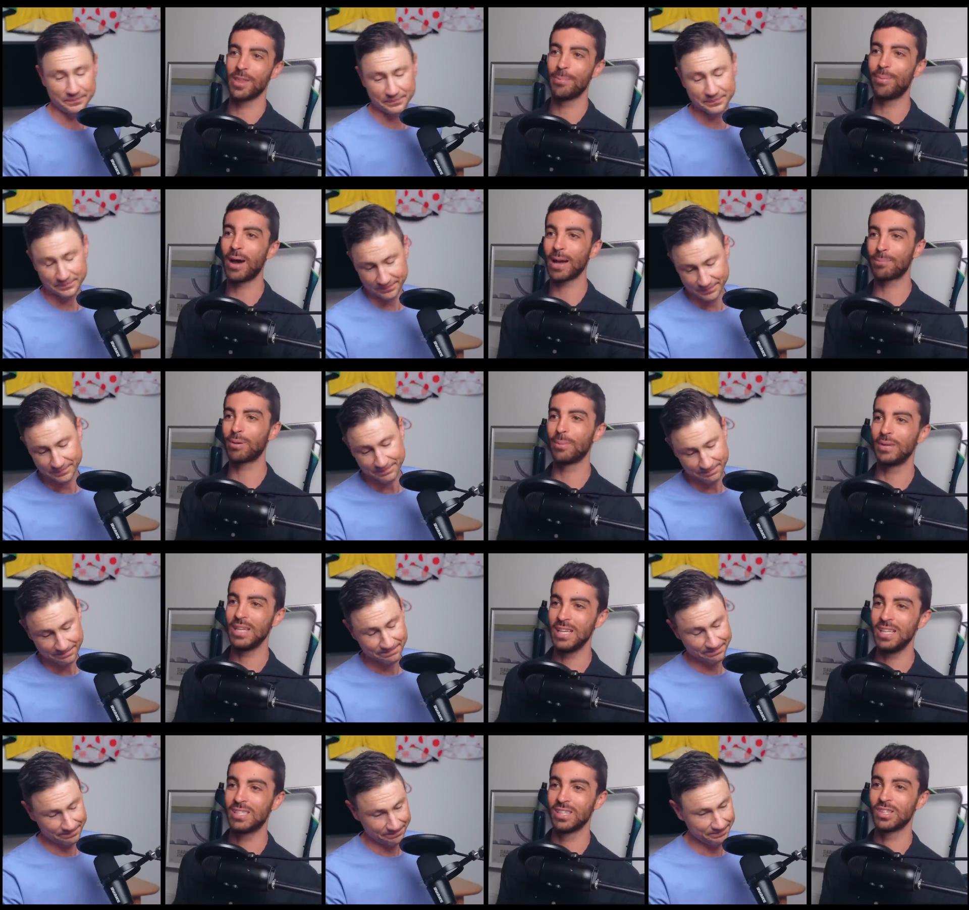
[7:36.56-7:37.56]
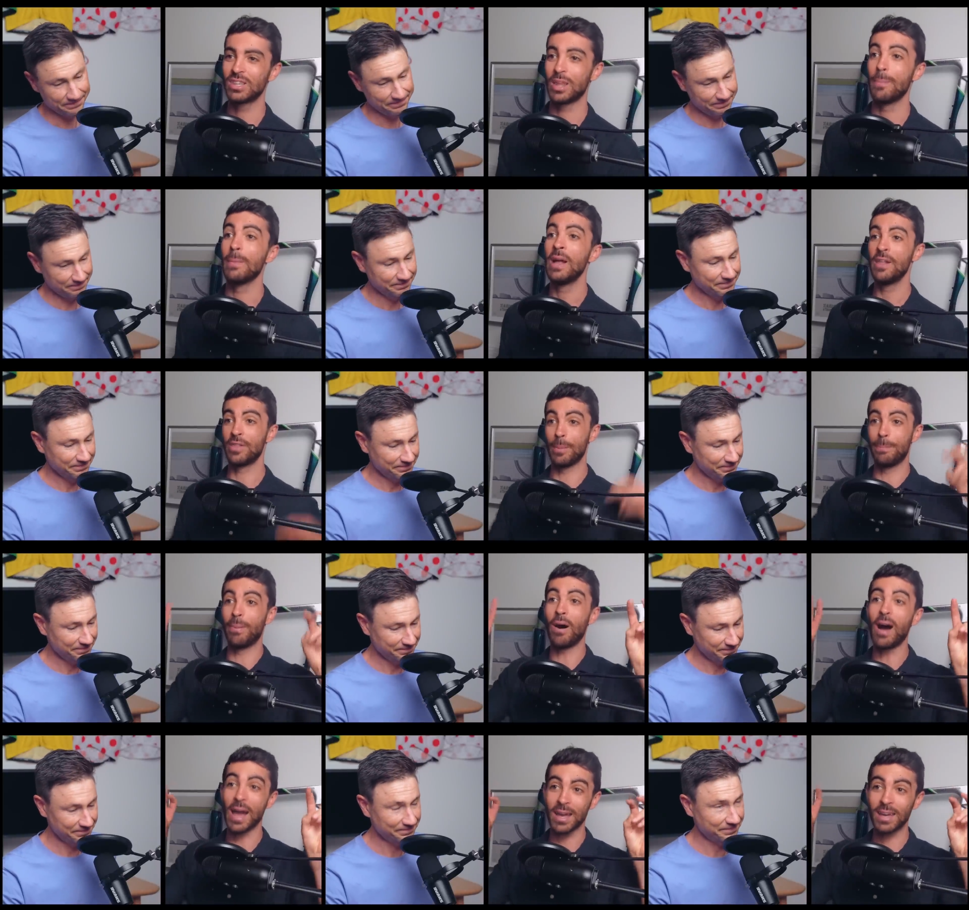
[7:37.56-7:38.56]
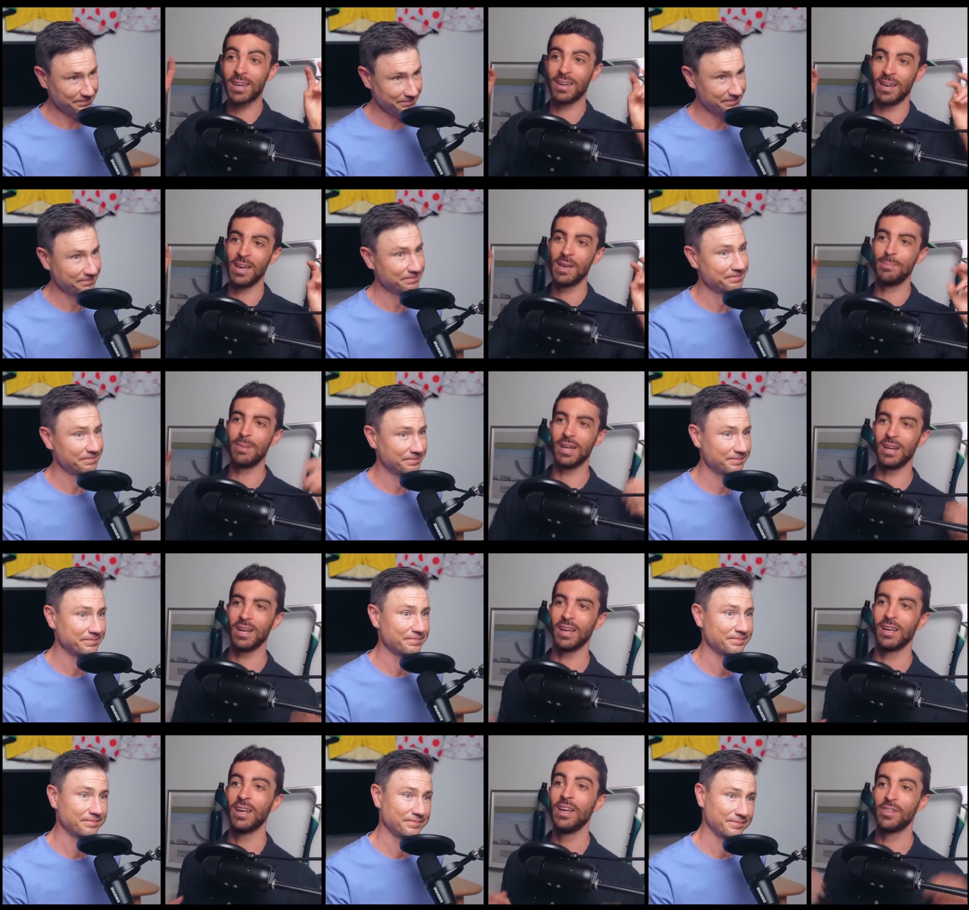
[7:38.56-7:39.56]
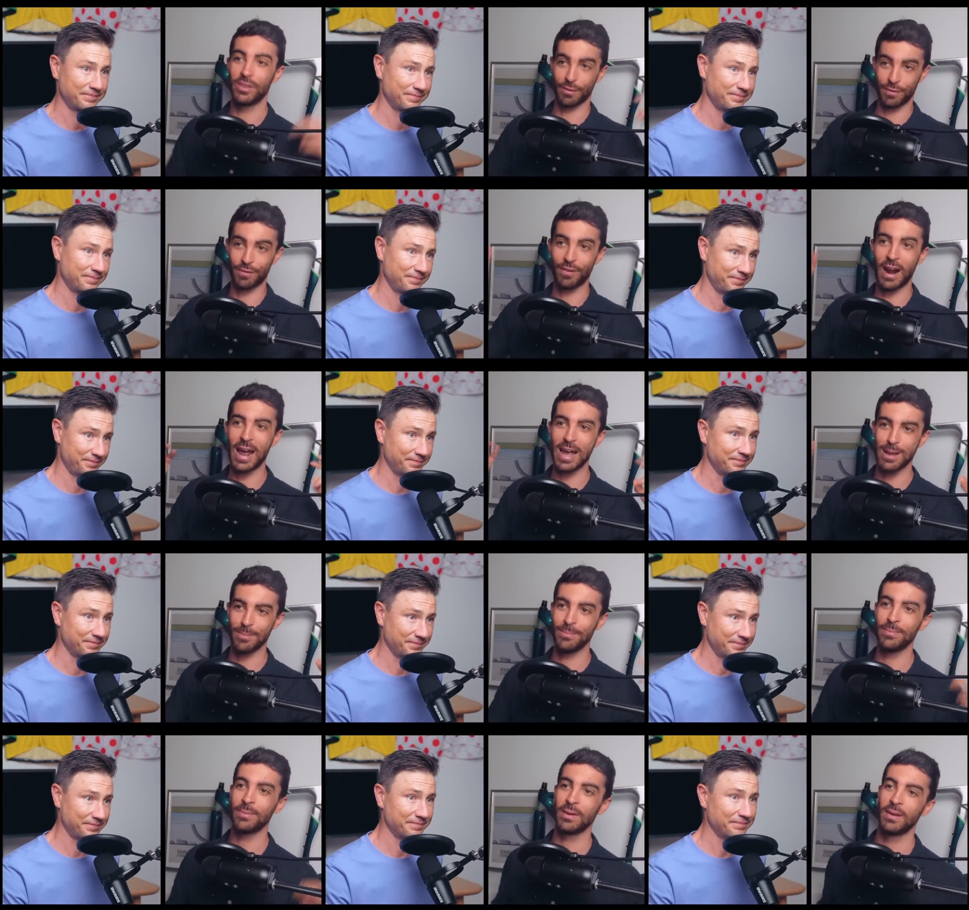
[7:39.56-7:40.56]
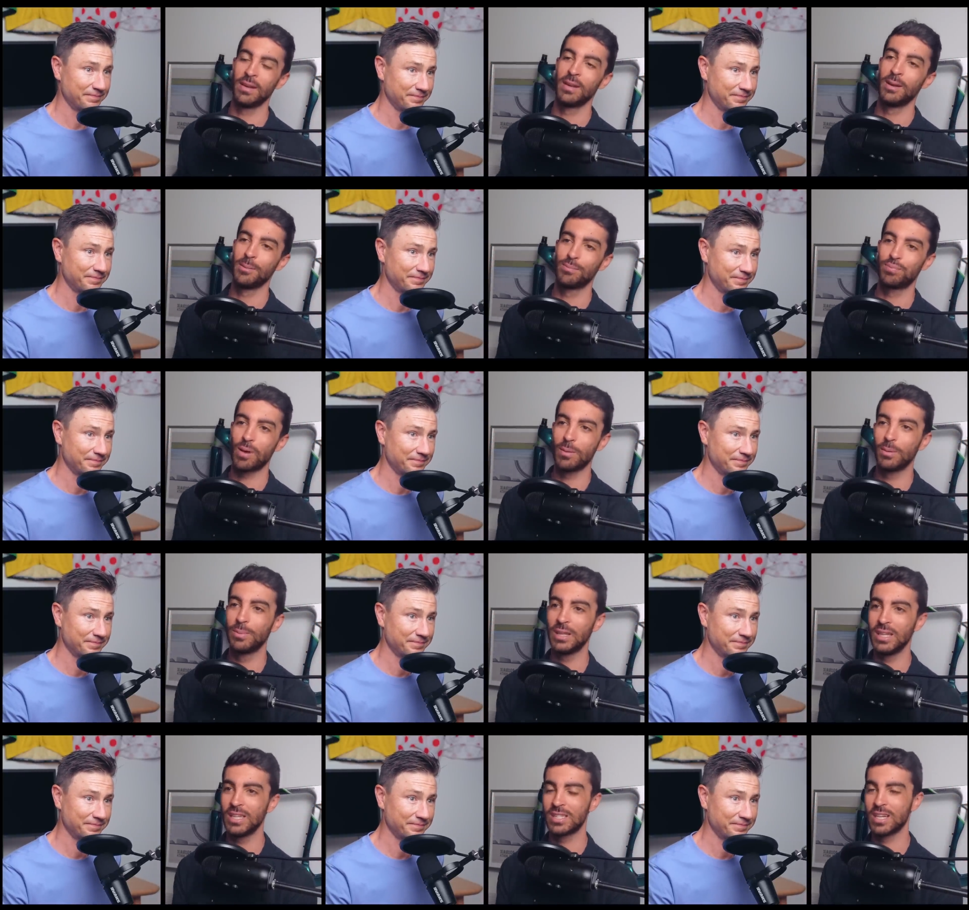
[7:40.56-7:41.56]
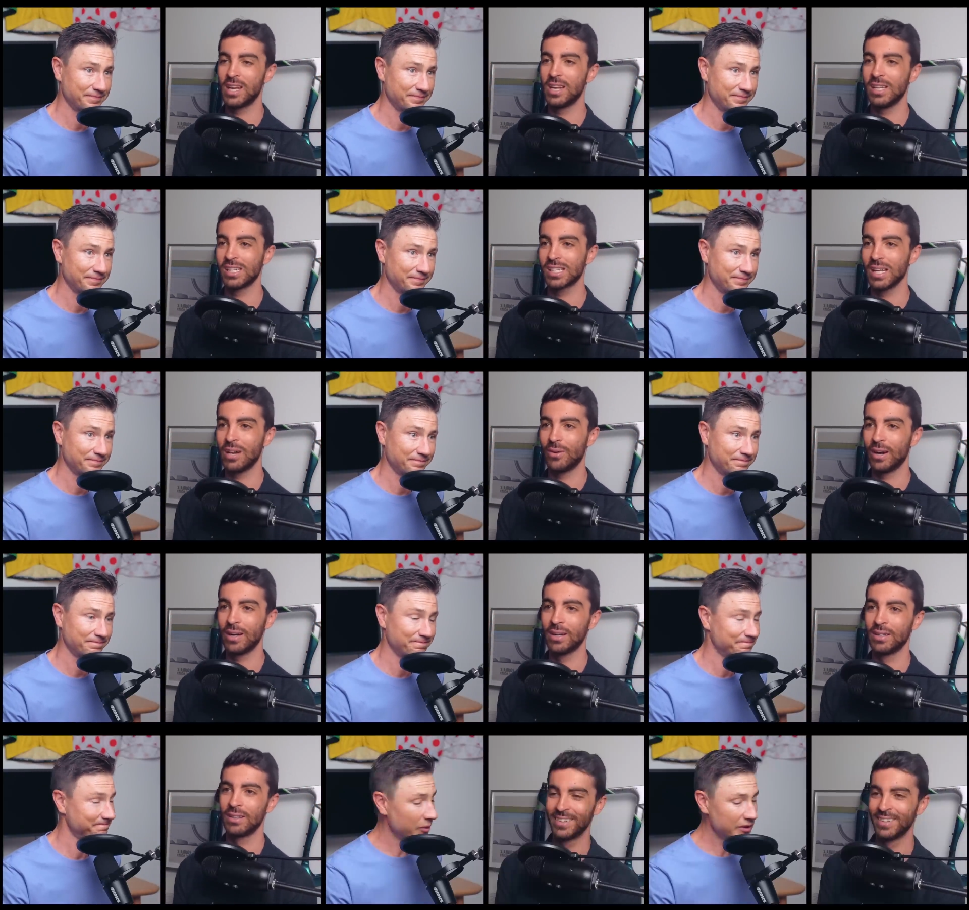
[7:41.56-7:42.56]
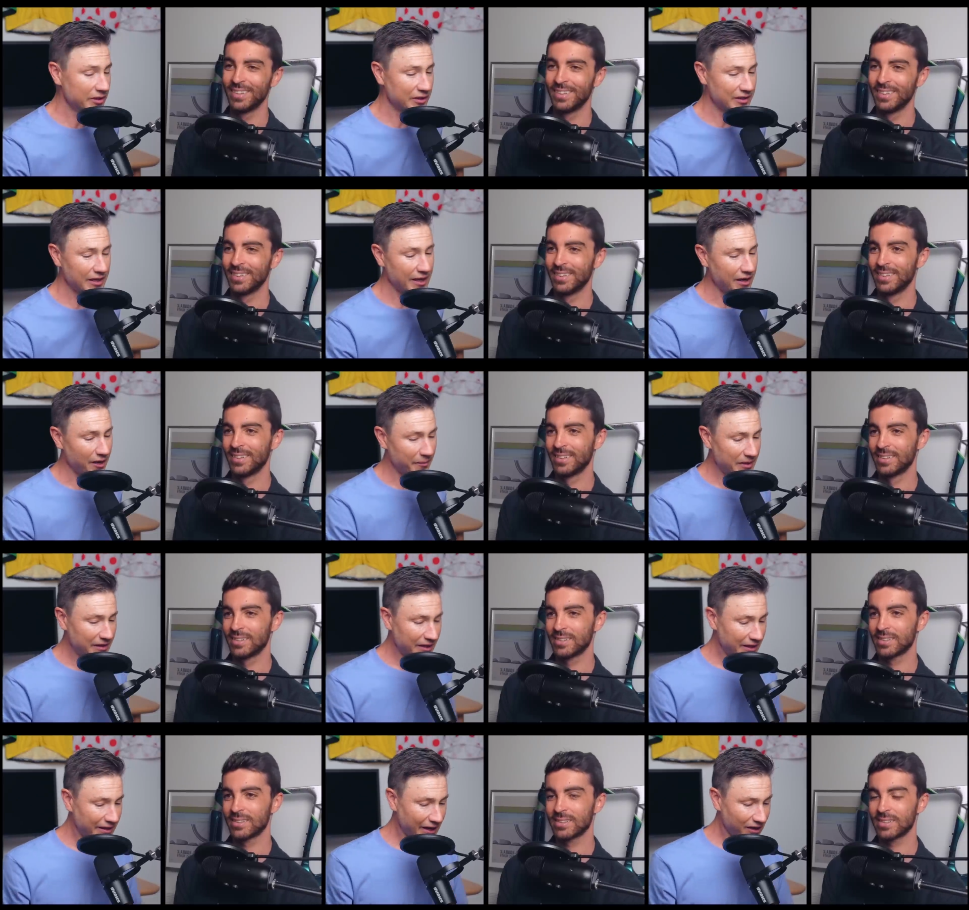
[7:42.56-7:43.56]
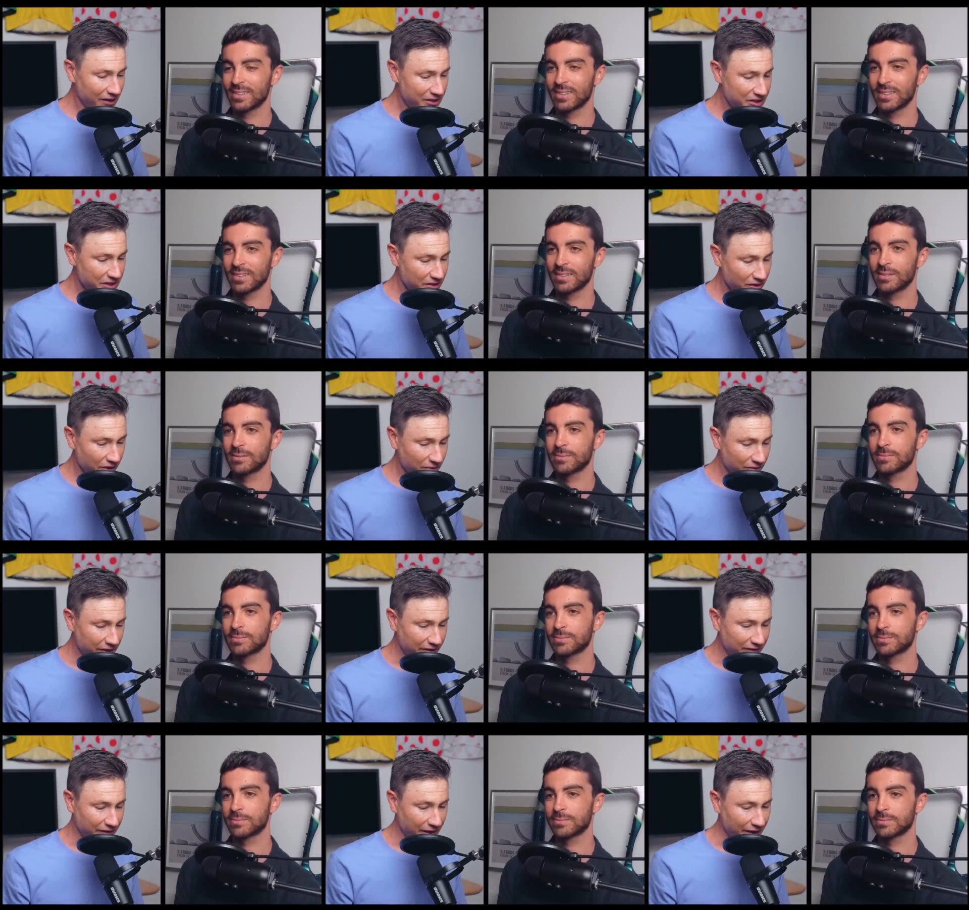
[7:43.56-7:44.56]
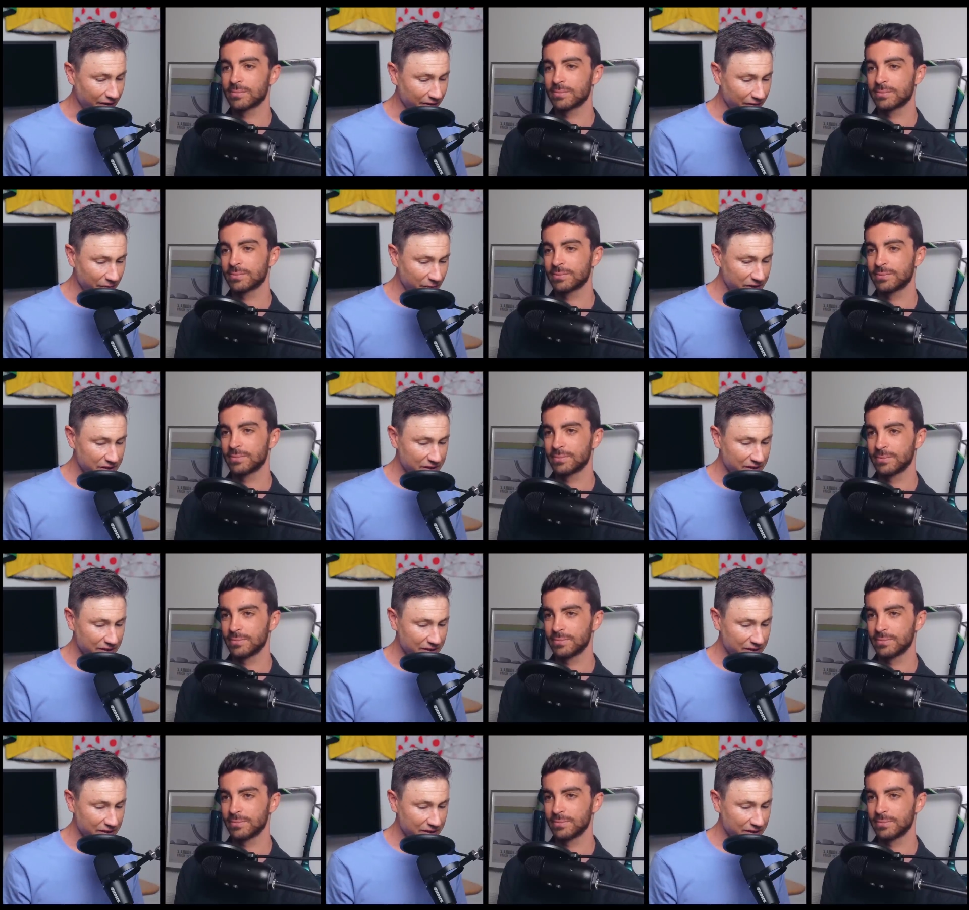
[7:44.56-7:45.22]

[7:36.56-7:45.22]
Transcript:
Speaker 1: the bike probably isn't that the bike, meaning the frame, probably isn't any slower.
Speaker 2: Well, the, yeah, I mean the analogy that I'd written down, which